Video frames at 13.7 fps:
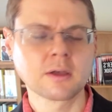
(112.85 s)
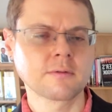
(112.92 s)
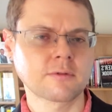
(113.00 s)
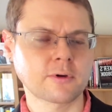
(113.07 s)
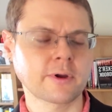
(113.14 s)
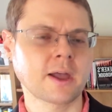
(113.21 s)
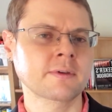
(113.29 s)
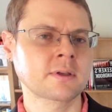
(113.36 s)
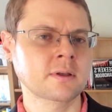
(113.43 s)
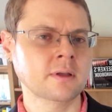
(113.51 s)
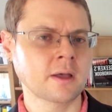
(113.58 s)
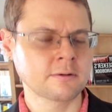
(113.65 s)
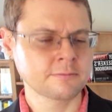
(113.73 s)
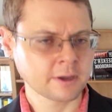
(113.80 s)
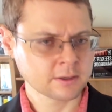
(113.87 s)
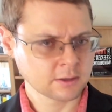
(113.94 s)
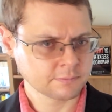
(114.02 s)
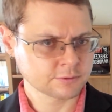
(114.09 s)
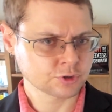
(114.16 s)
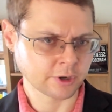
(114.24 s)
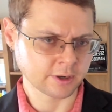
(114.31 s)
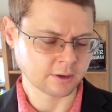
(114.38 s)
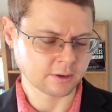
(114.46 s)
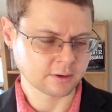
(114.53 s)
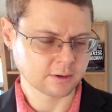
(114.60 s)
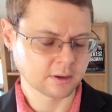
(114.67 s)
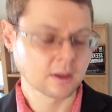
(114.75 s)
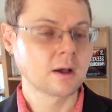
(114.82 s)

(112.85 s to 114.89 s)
through having effective training